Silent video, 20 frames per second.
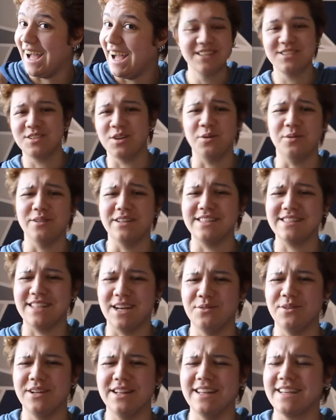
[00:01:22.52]
Totally
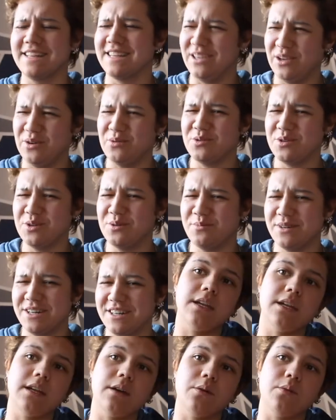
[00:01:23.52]
sounding like a YouTuber.
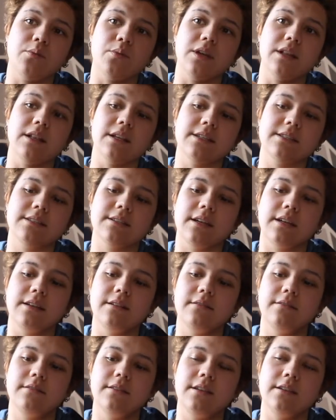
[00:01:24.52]
And now I realized I
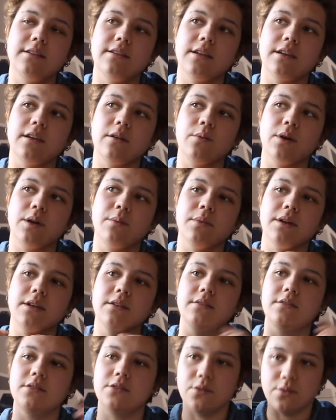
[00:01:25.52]
didn't take away my
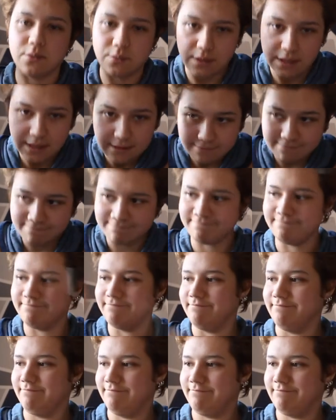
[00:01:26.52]
jewelry.
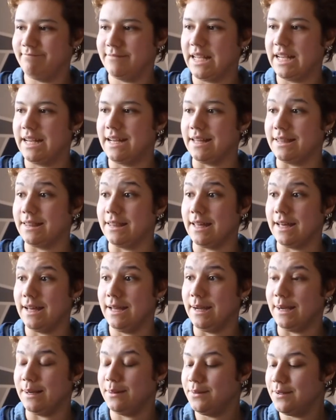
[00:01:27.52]
Cut that
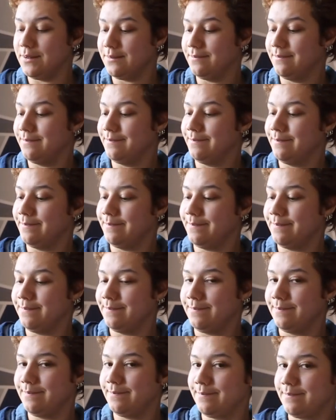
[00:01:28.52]
out.
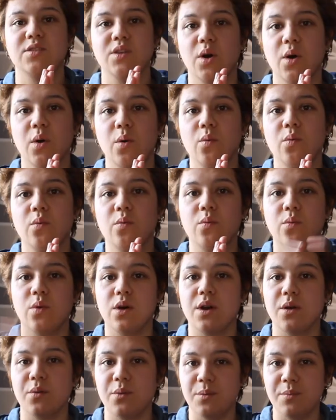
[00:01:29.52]
So,
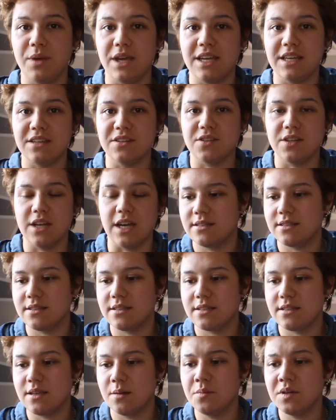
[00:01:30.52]
what are we making today?
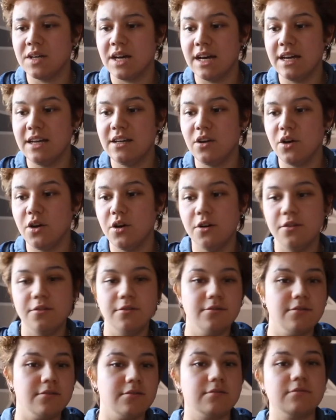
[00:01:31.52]
Some kind
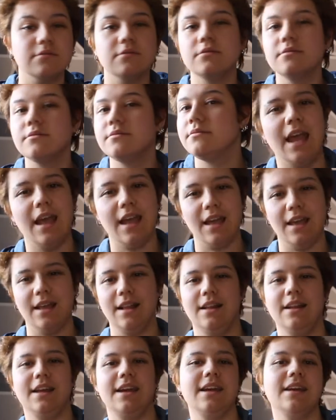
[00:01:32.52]
of
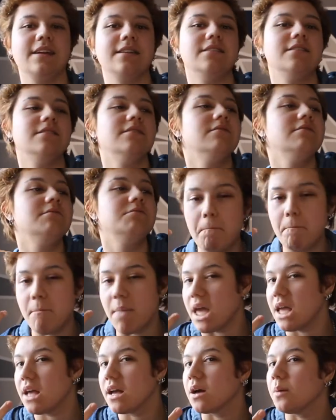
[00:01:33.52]
alien
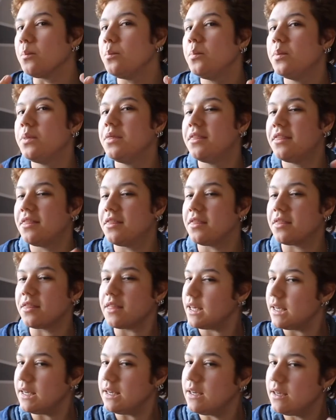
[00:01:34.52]
makeup
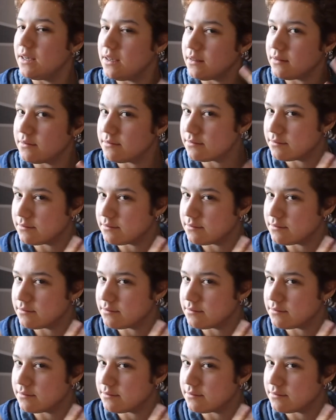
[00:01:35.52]
thingy.